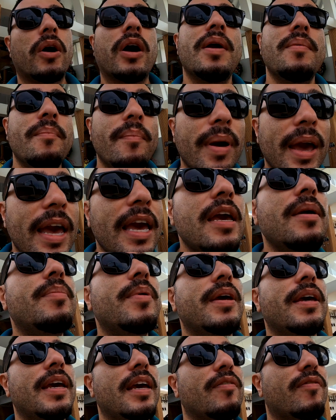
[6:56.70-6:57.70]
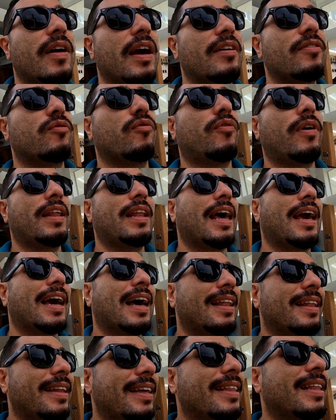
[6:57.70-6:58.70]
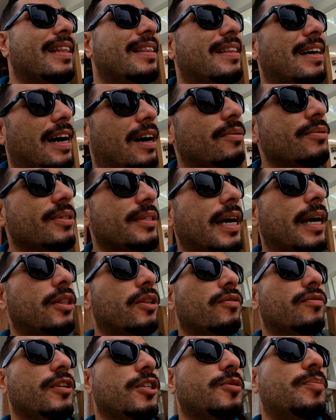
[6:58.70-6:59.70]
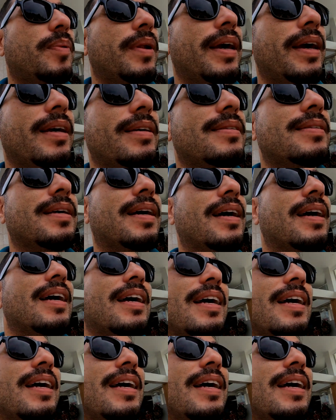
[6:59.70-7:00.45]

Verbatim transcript: okay maybe if i have to find like a little downside of this place uh,